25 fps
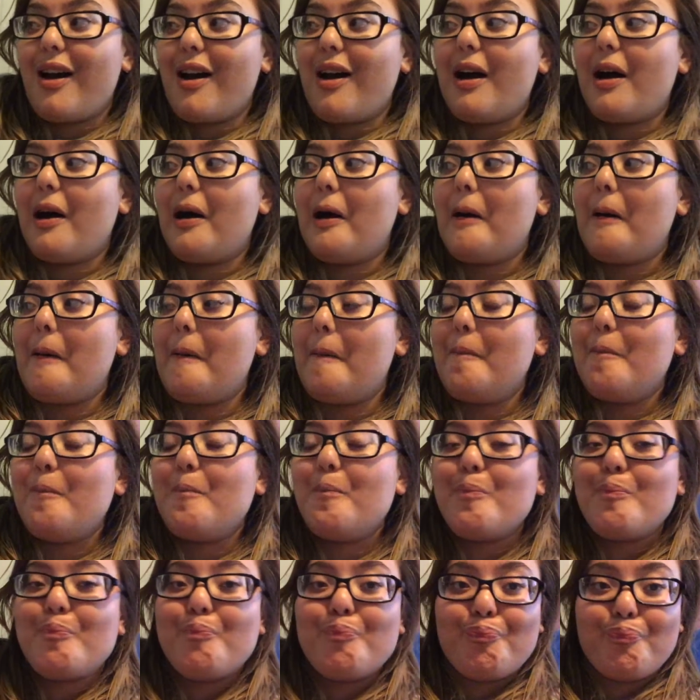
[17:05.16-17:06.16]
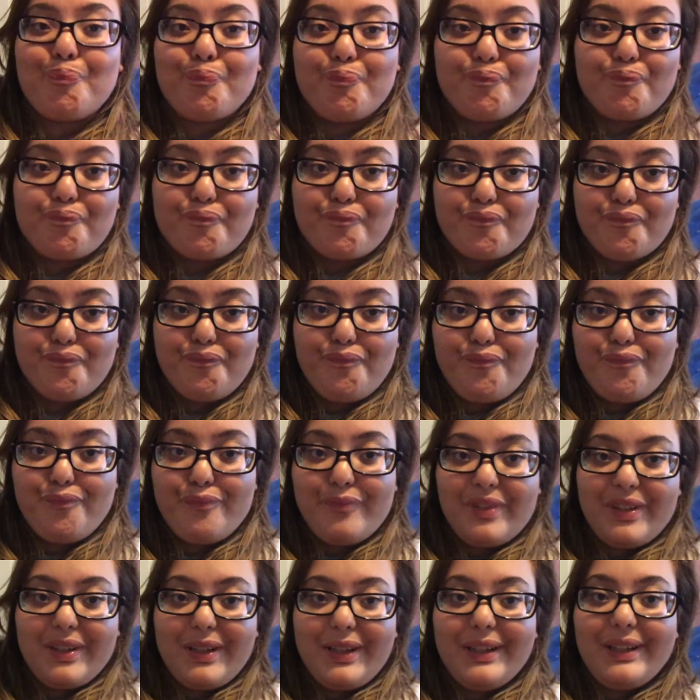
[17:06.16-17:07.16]
Um,
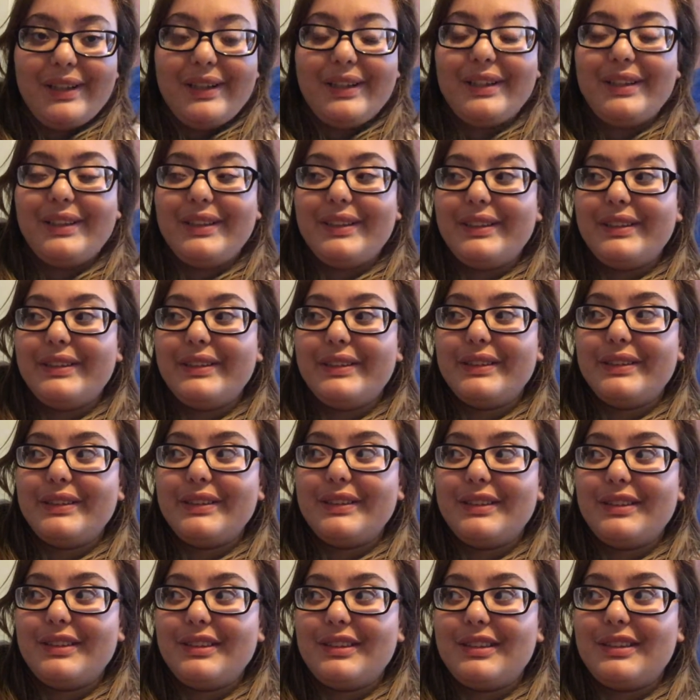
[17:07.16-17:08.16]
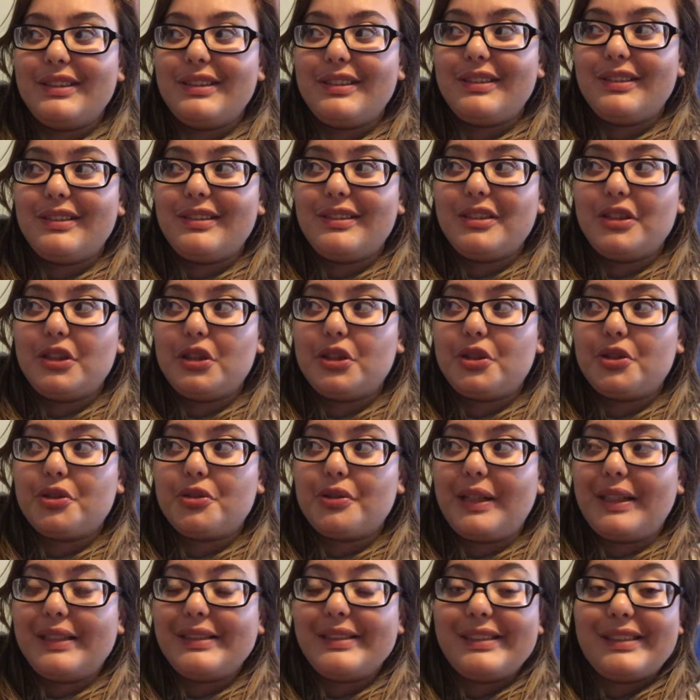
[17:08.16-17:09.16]
it is a
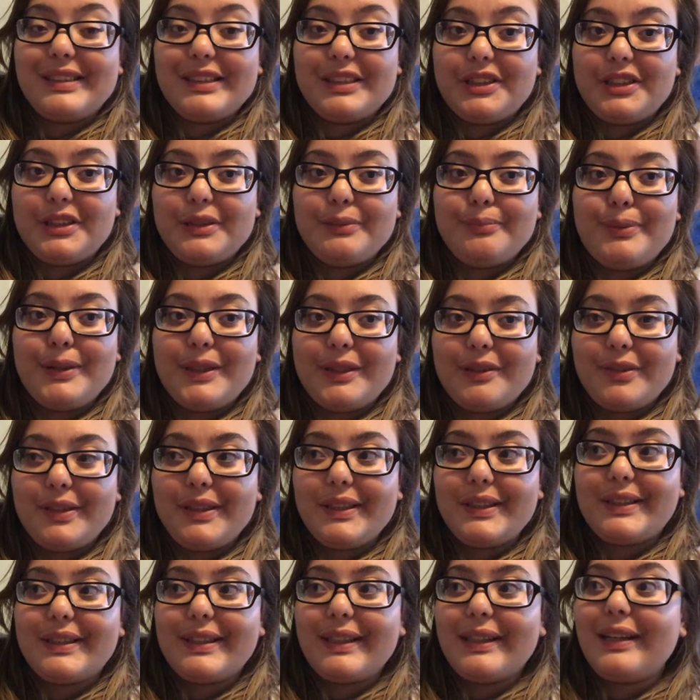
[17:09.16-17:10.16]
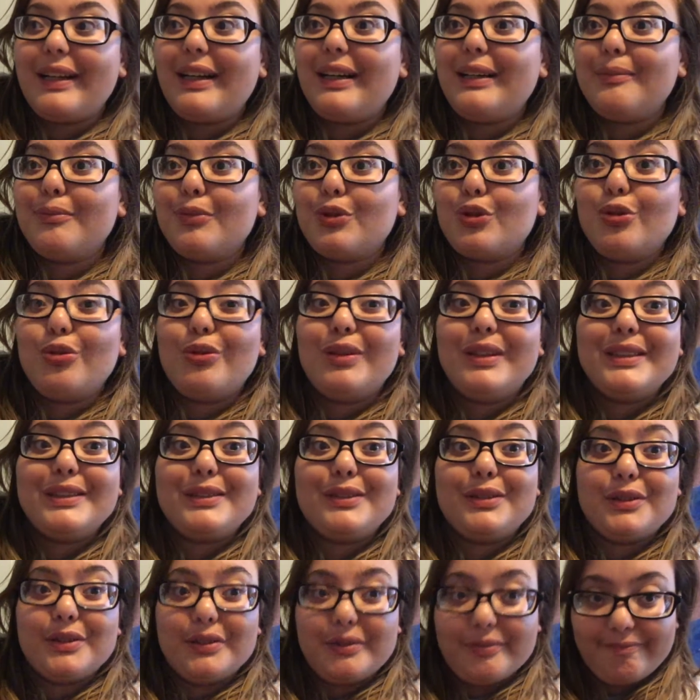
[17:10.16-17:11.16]
transition period that I'm
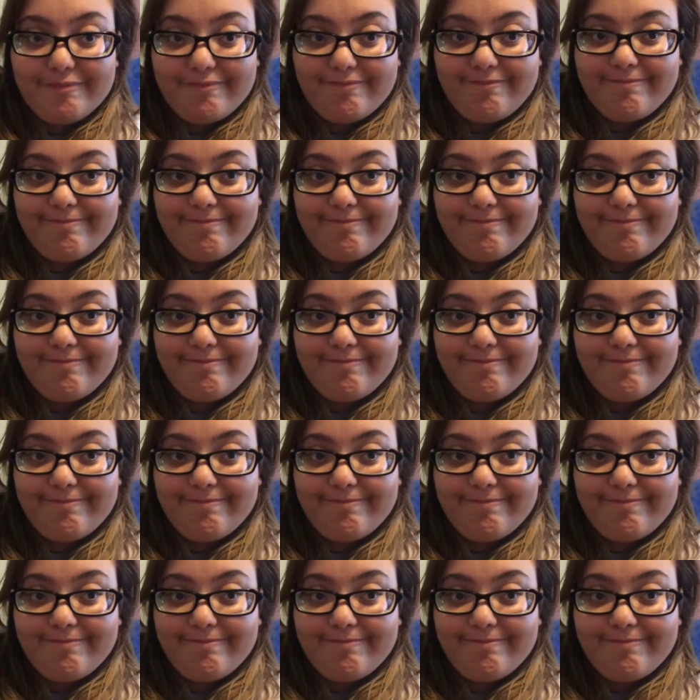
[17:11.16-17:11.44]
going through.